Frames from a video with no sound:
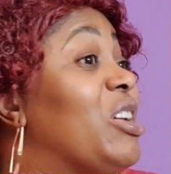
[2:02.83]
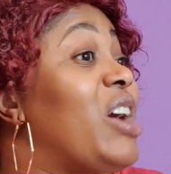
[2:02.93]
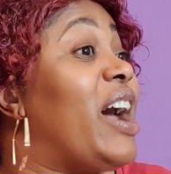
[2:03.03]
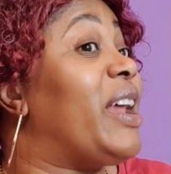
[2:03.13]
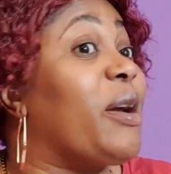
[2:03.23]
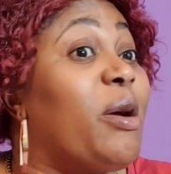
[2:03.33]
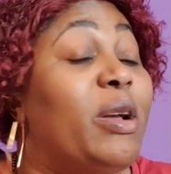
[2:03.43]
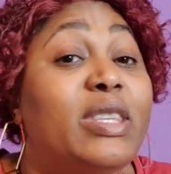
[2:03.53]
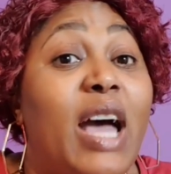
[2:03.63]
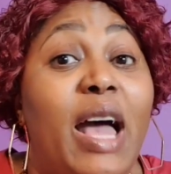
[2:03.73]
the other
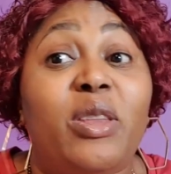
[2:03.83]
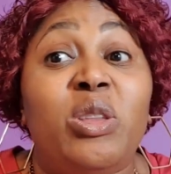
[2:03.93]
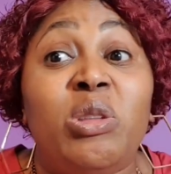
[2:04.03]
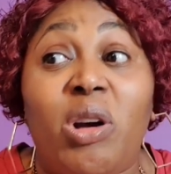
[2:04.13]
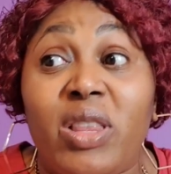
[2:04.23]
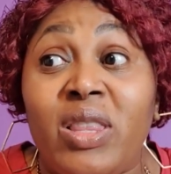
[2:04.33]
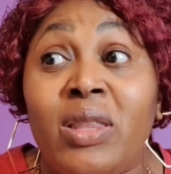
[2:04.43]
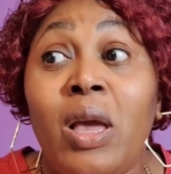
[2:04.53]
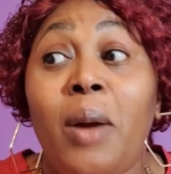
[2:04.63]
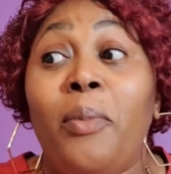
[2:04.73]
girl talk
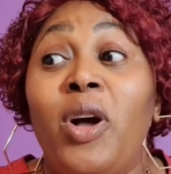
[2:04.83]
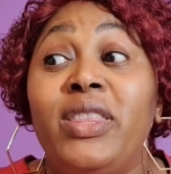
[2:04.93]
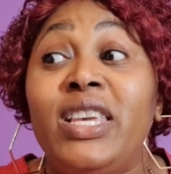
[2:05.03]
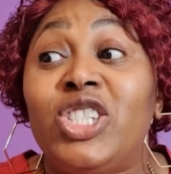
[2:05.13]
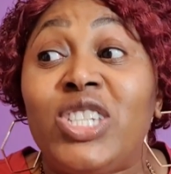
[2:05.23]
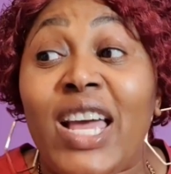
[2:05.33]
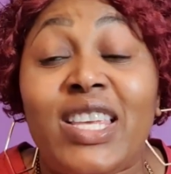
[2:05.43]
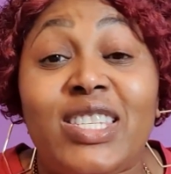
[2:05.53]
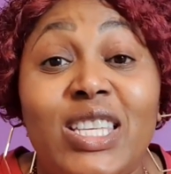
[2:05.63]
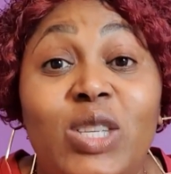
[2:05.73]
nothing but this
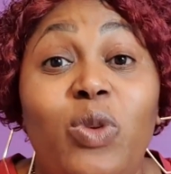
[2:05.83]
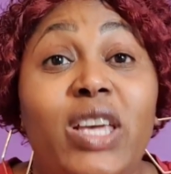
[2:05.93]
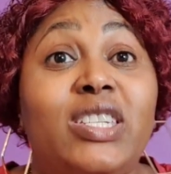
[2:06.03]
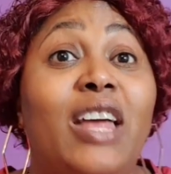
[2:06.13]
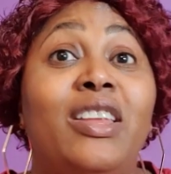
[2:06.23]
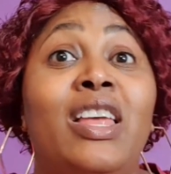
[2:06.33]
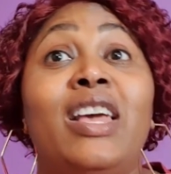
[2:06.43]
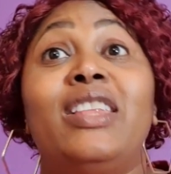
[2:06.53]
Shani situation.